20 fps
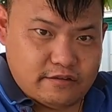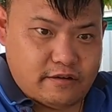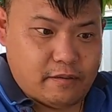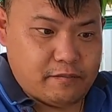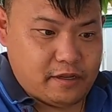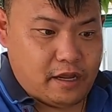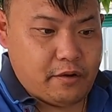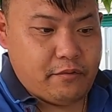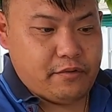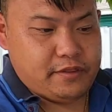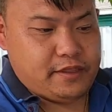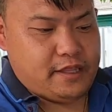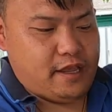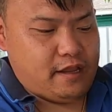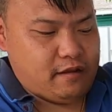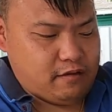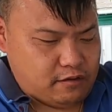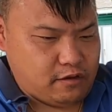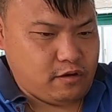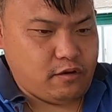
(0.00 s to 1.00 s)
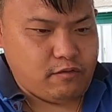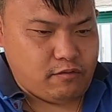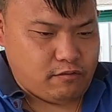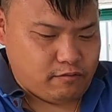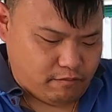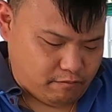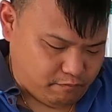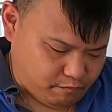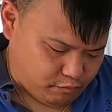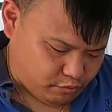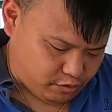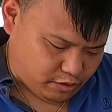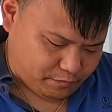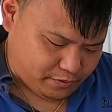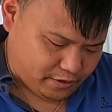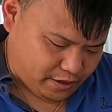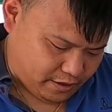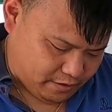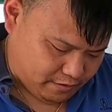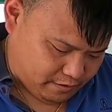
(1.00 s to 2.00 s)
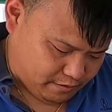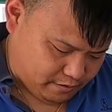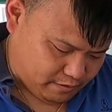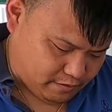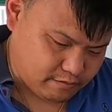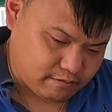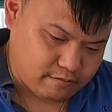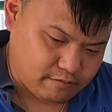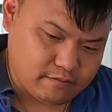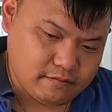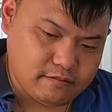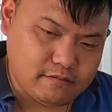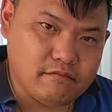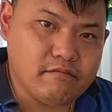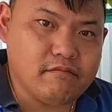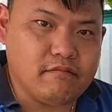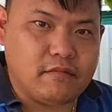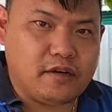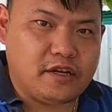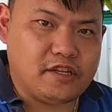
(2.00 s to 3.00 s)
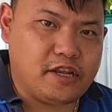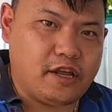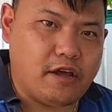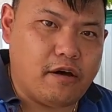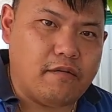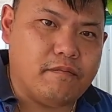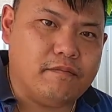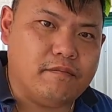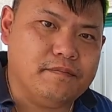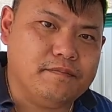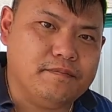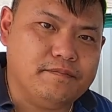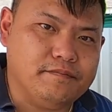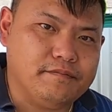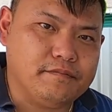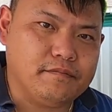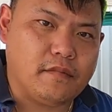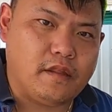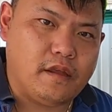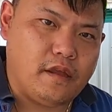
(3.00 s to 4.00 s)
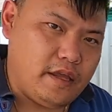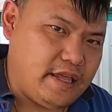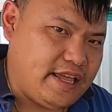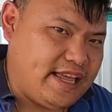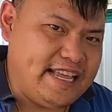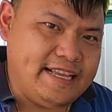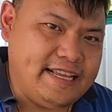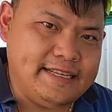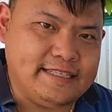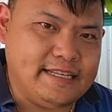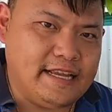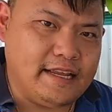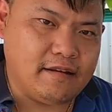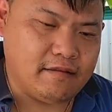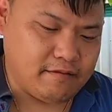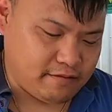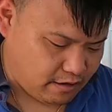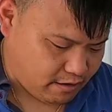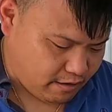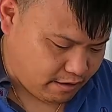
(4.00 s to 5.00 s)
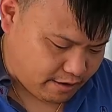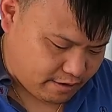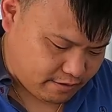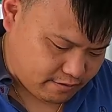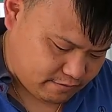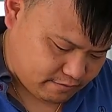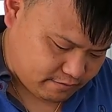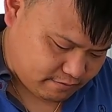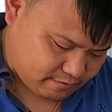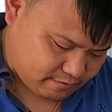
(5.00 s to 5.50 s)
So I'm done with that, cool. Pull apart, good to go. Easy, not hard.